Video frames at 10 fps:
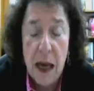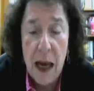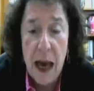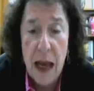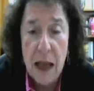
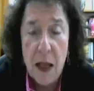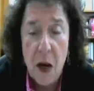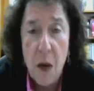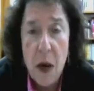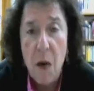And
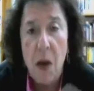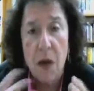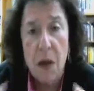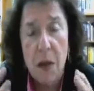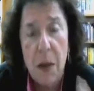so we want
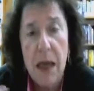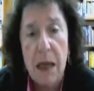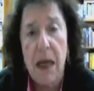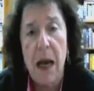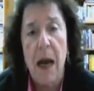to
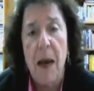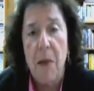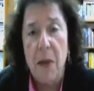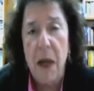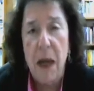spend time
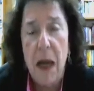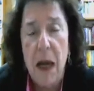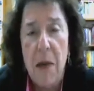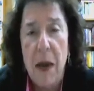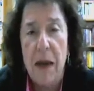thinking
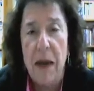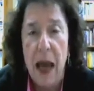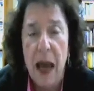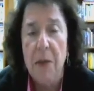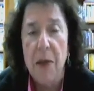about the
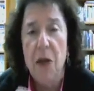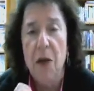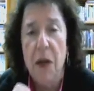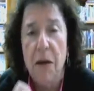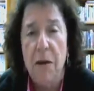
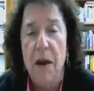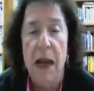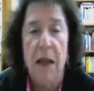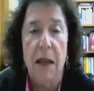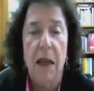absolutely
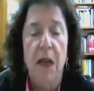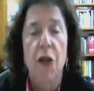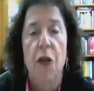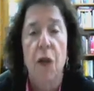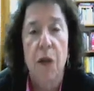vital
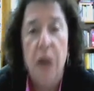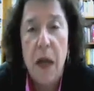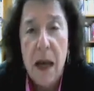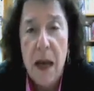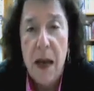issues
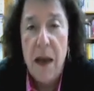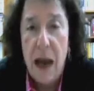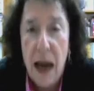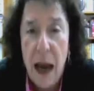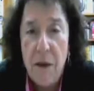
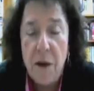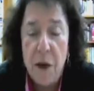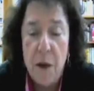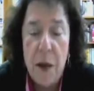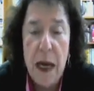that have
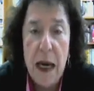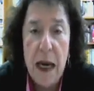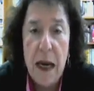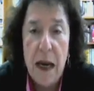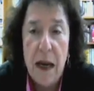to
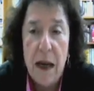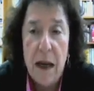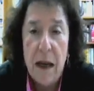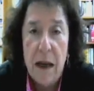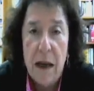be
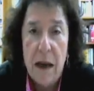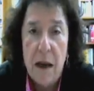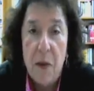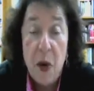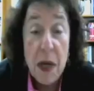
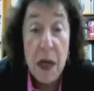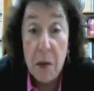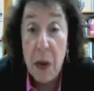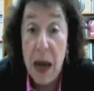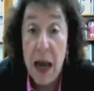put in
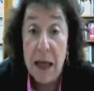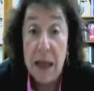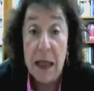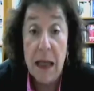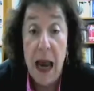
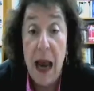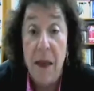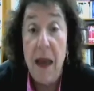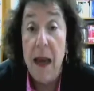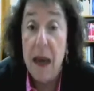place and
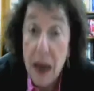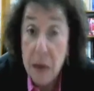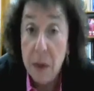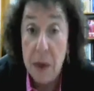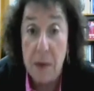then
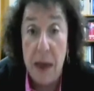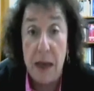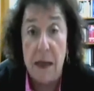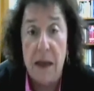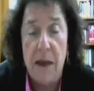
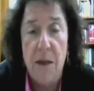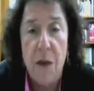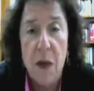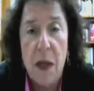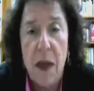implemented
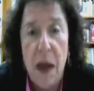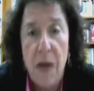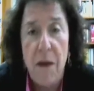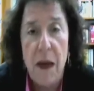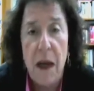for South
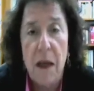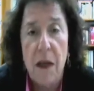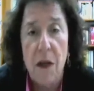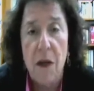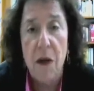Africa
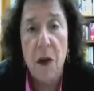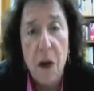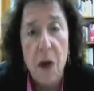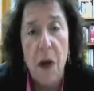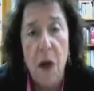to
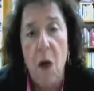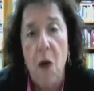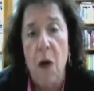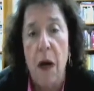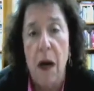turn the
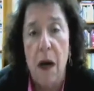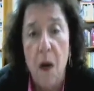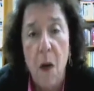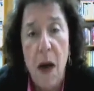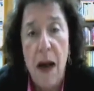corner
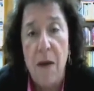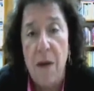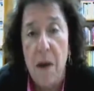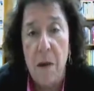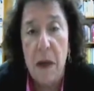away
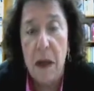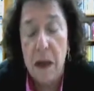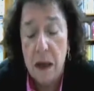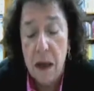from the